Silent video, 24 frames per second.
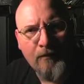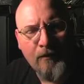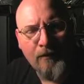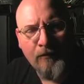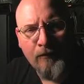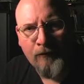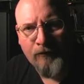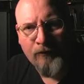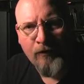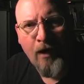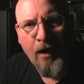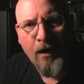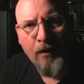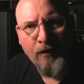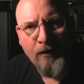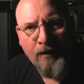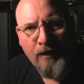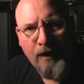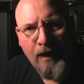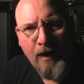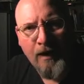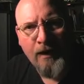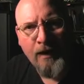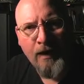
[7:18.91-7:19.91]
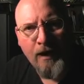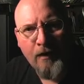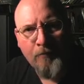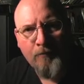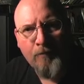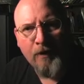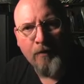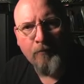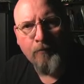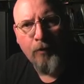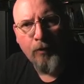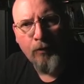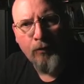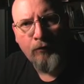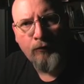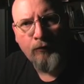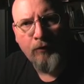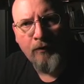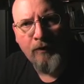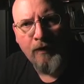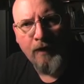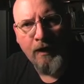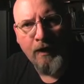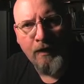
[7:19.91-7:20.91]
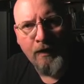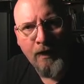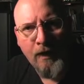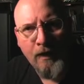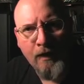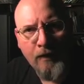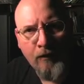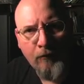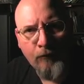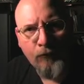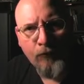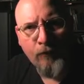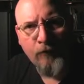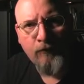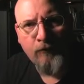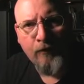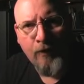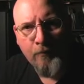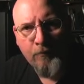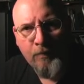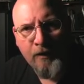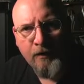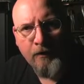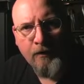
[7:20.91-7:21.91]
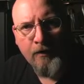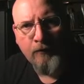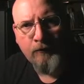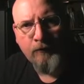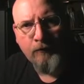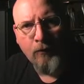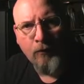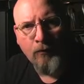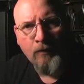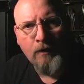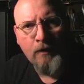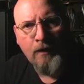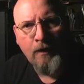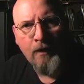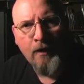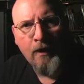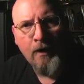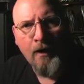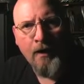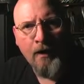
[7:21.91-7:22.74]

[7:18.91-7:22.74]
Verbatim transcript: there's hardly any epic poetry that I like for its epicness, only